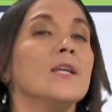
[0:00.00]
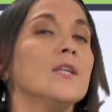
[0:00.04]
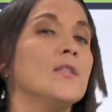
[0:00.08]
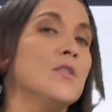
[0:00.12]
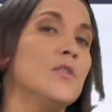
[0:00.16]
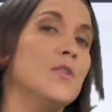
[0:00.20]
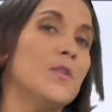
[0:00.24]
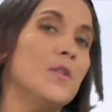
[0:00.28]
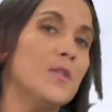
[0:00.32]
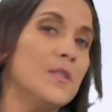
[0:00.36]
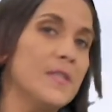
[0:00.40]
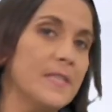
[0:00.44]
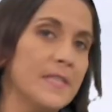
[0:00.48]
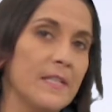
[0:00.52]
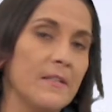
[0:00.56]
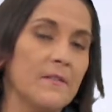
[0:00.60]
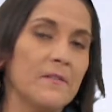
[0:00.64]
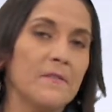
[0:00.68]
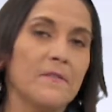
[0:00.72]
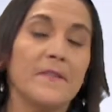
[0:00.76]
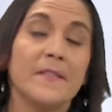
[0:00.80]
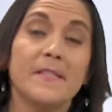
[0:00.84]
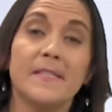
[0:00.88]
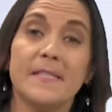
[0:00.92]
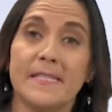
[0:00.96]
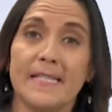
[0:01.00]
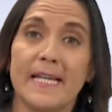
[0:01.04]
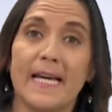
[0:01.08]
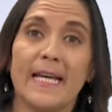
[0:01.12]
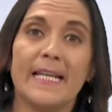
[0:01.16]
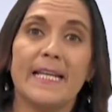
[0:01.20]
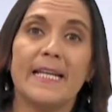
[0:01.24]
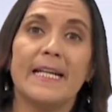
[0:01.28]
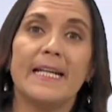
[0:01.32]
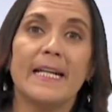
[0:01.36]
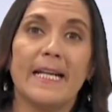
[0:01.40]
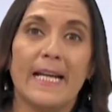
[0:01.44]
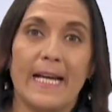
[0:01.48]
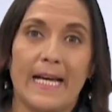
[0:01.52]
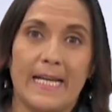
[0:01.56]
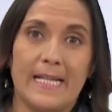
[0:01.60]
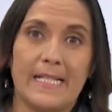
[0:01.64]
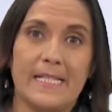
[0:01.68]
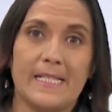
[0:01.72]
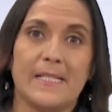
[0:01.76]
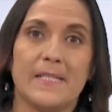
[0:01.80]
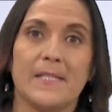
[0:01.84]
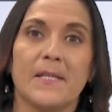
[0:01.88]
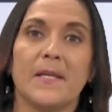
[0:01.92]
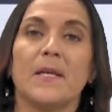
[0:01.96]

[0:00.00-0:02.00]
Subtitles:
your self-study guides.